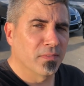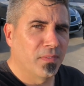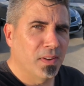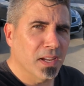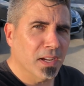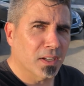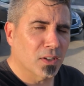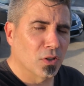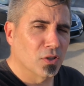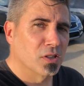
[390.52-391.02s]

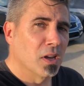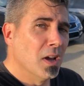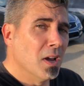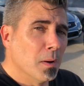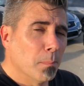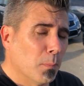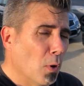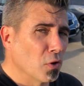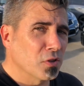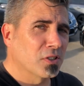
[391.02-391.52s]
vehicles,
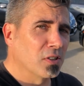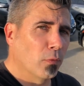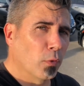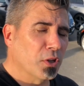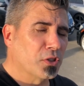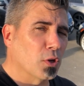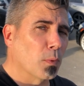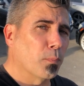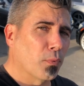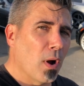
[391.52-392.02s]
most of
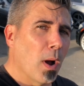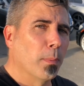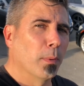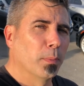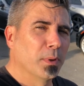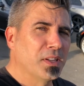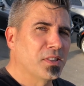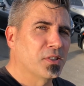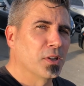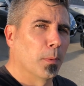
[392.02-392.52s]
which are
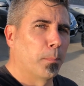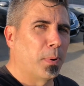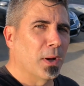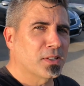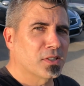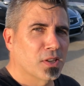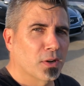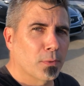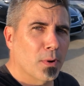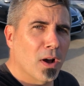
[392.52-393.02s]
probably still
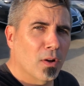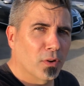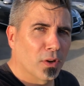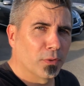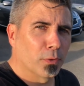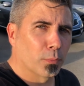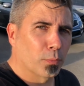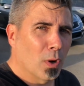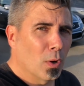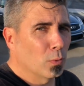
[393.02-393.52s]
putzing around on
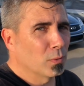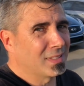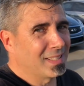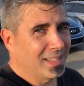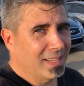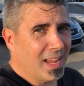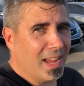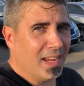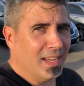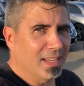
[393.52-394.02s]
the road
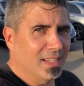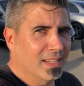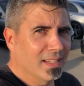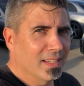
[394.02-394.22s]
today.